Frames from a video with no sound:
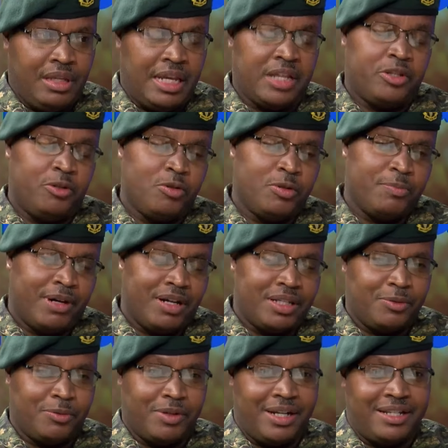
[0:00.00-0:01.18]
So use birds
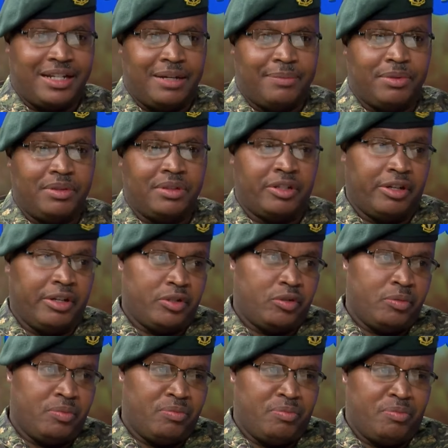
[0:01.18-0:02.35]
as one example.
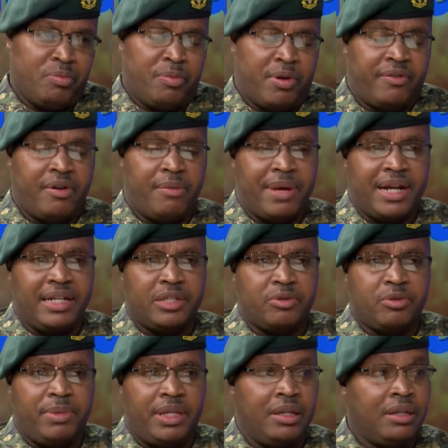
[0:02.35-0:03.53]
So part of our mandates
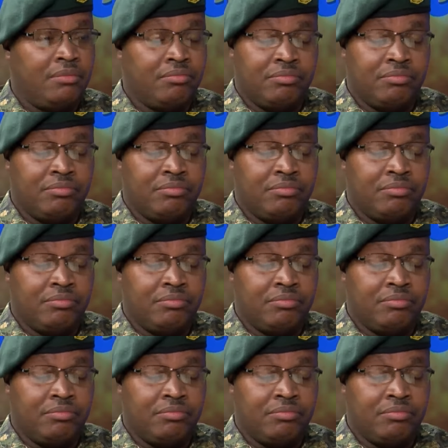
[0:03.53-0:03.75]
would be